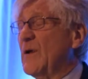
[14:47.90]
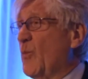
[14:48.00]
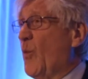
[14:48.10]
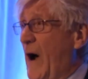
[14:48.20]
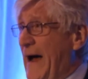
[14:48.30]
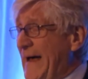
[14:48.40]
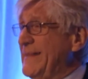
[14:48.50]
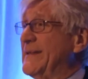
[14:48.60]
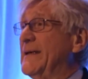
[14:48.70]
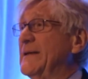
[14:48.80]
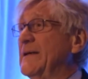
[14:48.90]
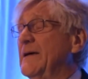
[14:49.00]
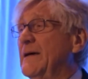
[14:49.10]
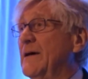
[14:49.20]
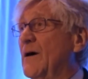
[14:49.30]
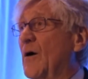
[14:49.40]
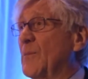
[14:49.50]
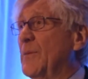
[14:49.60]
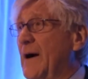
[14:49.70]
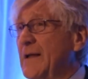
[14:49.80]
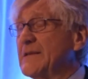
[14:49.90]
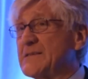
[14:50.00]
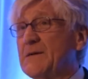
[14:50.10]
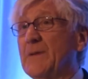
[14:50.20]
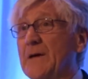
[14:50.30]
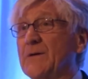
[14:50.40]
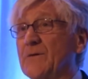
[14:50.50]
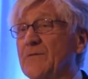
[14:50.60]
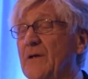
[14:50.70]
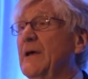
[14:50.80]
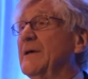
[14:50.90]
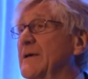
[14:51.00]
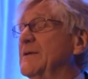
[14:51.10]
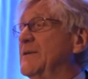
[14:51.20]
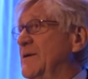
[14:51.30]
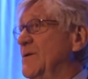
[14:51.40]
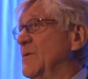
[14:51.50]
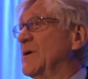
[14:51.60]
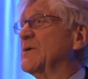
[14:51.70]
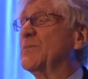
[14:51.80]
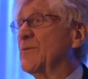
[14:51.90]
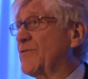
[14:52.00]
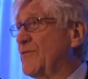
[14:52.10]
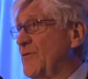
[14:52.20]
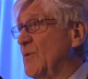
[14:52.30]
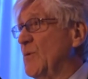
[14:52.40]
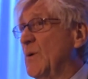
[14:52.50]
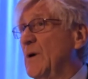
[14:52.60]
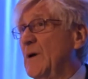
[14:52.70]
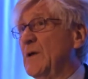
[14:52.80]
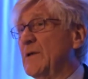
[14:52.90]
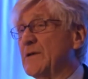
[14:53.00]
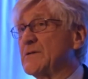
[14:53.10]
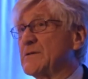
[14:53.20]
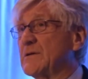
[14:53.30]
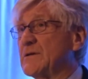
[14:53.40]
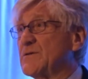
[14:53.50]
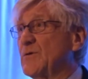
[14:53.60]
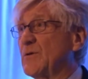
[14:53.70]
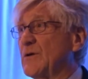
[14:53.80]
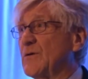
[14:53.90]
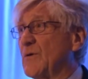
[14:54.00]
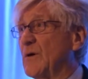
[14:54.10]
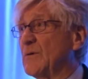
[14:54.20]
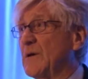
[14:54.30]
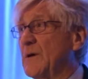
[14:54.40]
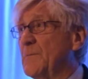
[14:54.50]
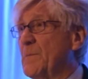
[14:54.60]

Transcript: Then why then are policymakers continuing to pursue this, this nuclear road?